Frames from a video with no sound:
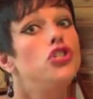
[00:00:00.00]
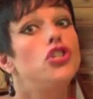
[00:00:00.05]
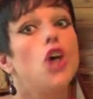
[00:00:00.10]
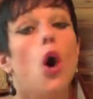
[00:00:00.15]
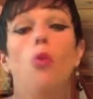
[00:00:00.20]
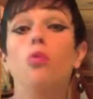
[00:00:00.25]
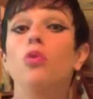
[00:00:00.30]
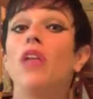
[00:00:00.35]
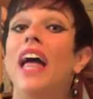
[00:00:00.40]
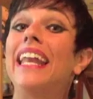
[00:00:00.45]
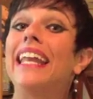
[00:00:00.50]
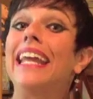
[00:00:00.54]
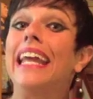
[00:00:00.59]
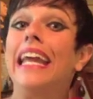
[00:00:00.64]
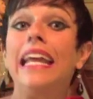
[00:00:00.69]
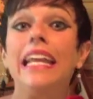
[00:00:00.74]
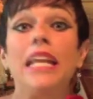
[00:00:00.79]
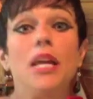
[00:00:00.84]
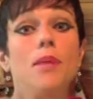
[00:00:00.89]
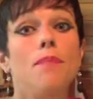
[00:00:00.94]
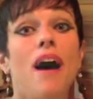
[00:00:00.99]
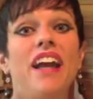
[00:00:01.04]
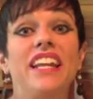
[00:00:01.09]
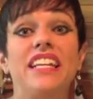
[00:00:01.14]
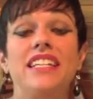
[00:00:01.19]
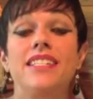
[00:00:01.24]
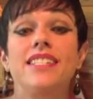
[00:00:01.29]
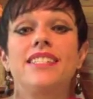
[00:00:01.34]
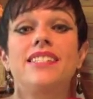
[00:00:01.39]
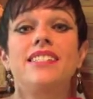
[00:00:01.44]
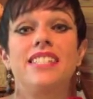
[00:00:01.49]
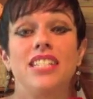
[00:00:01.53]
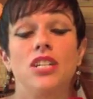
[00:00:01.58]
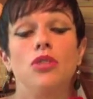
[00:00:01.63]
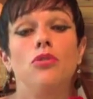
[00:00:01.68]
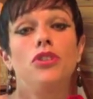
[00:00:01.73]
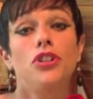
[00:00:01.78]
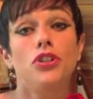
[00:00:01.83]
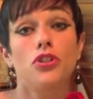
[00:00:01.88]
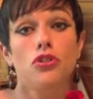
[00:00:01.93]
Don't let anybody
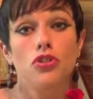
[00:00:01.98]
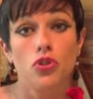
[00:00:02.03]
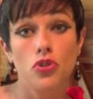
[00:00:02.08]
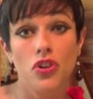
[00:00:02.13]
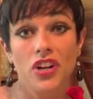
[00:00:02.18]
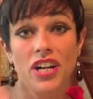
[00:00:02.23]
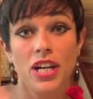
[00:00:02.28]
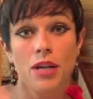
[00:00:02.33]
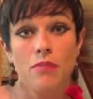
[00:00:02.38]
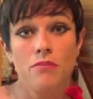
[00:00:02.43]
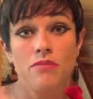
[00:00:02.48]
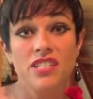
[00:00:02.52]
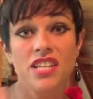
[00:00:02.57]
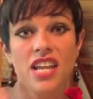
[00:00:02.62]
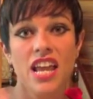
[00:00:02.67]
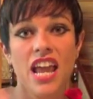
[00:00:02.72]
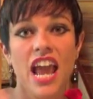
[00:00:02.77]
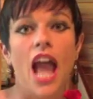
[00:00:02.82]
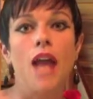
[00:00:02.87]
steal your dreams,